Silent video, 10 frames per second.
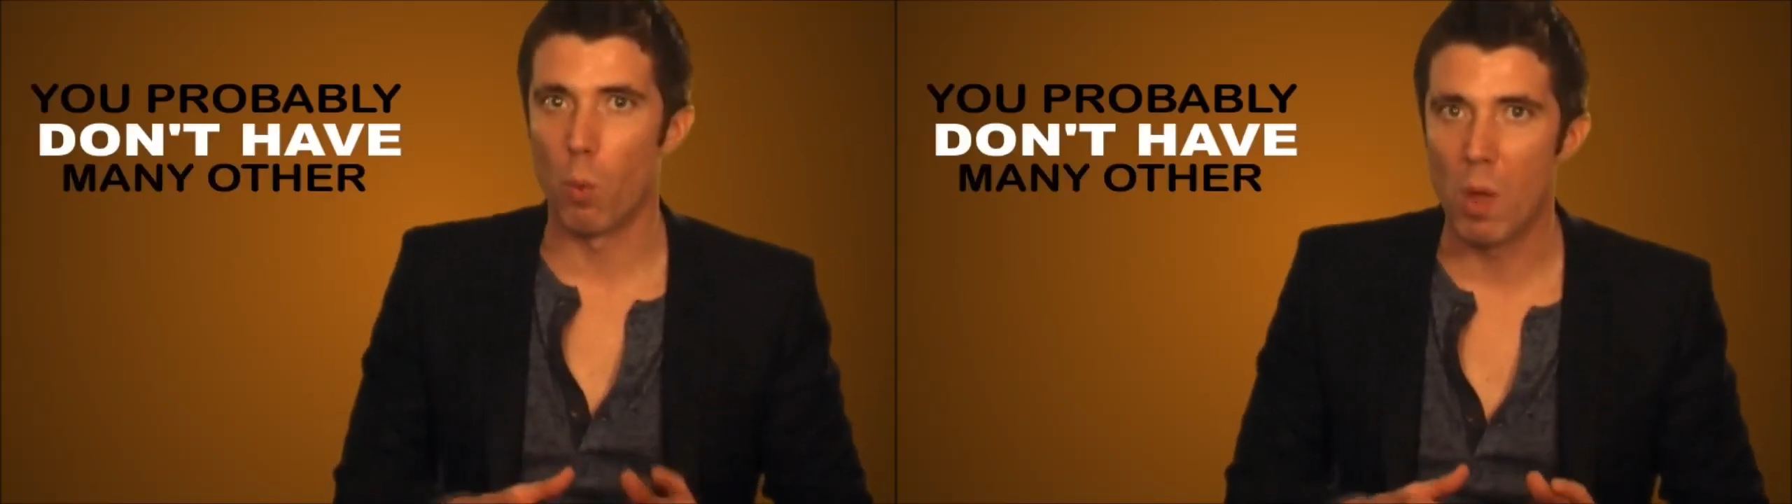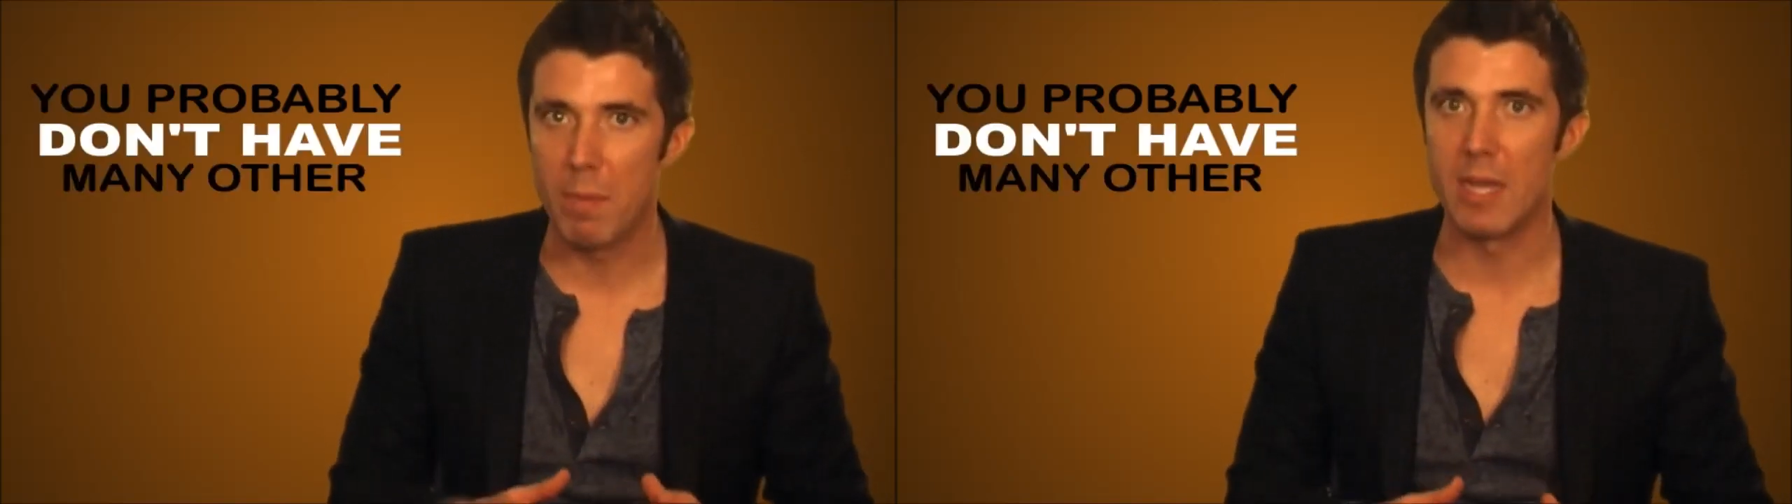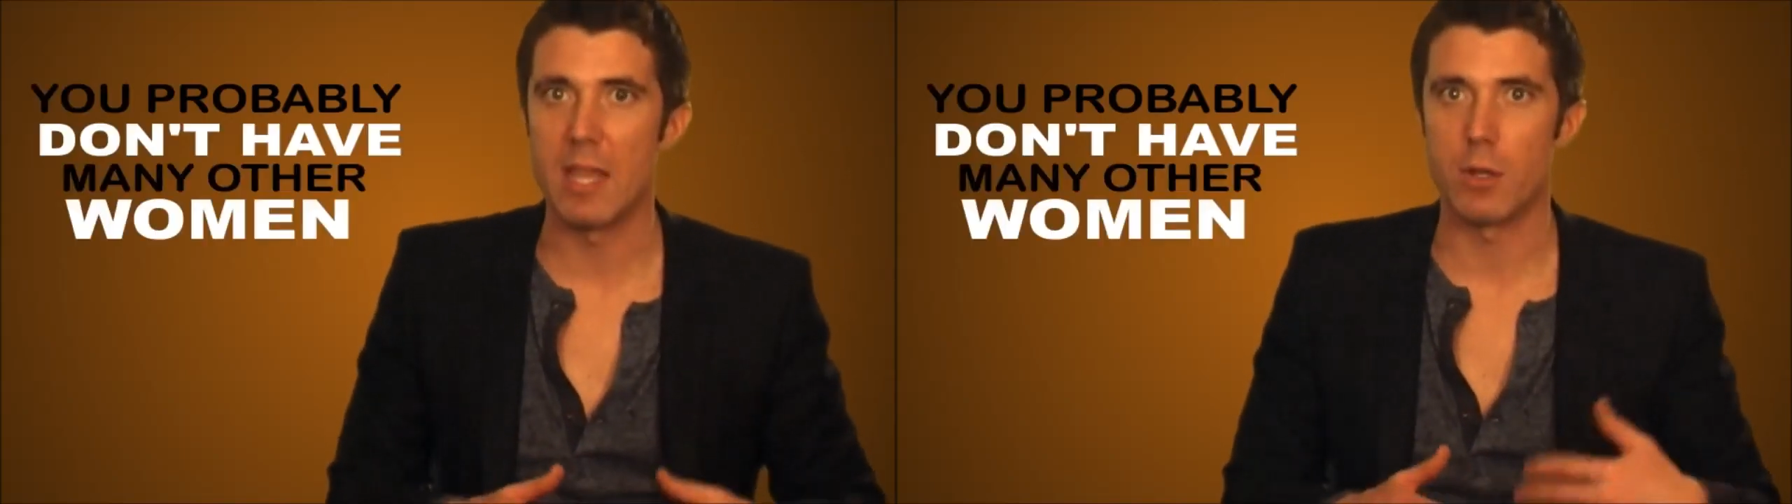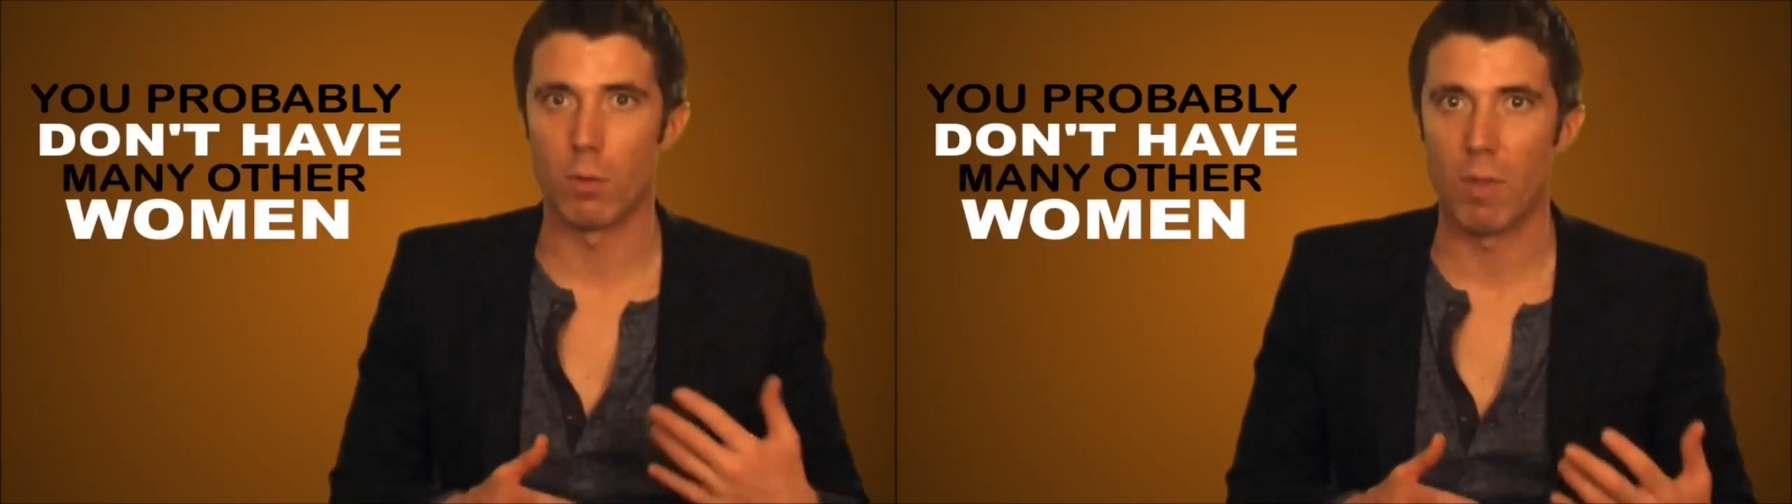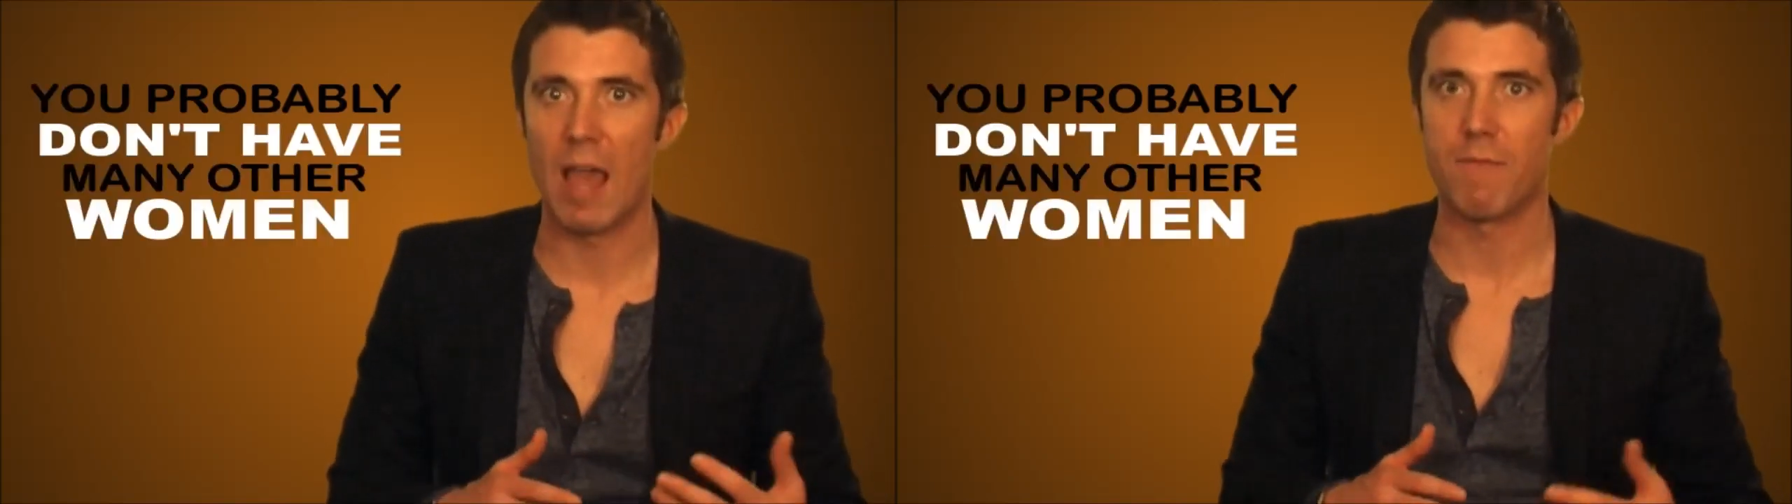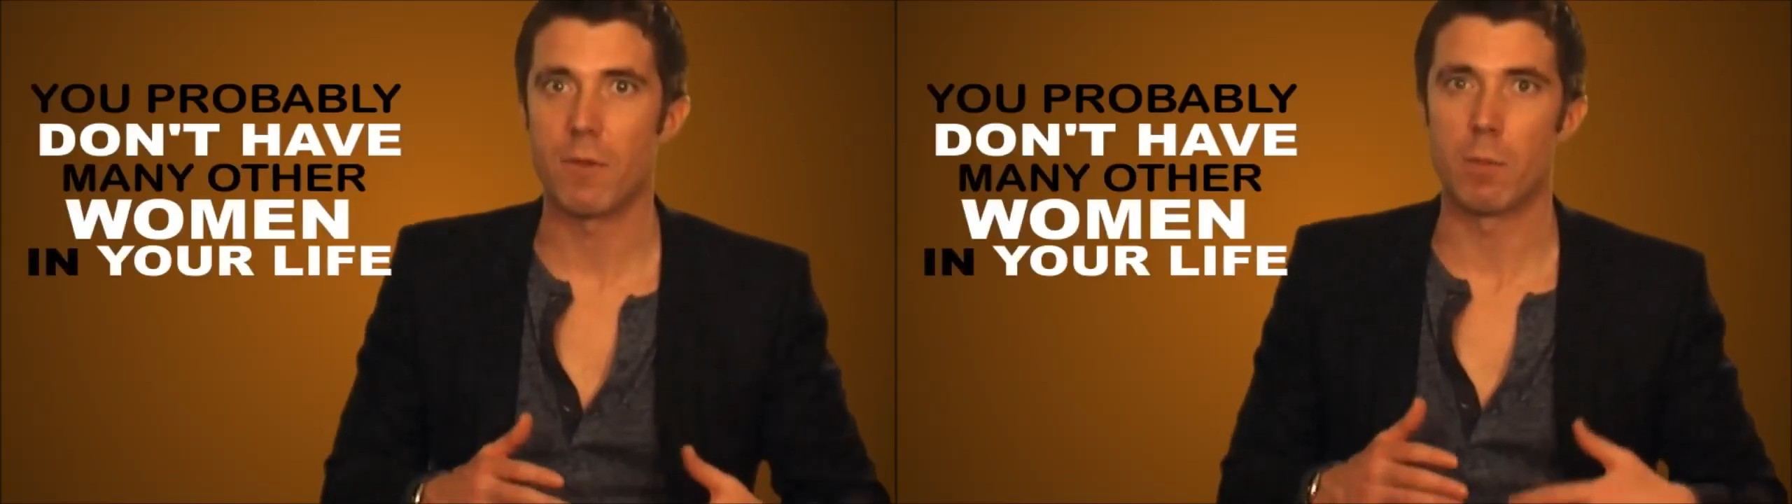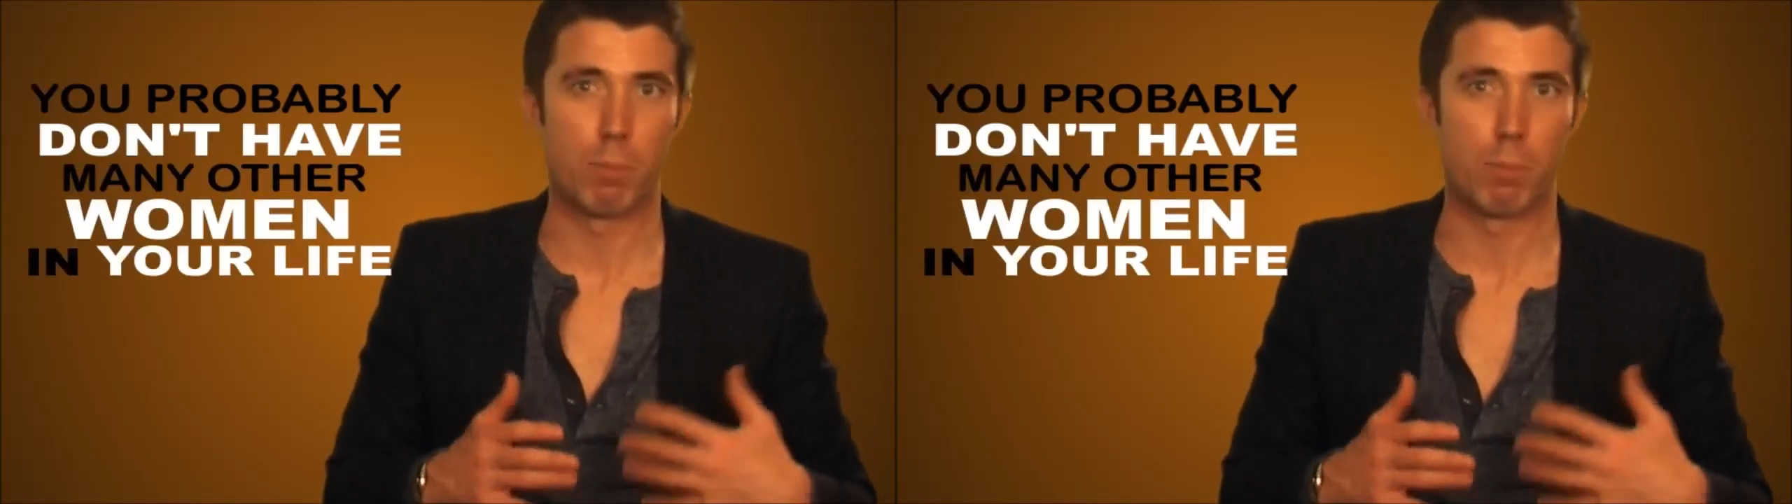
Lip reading: women in your life.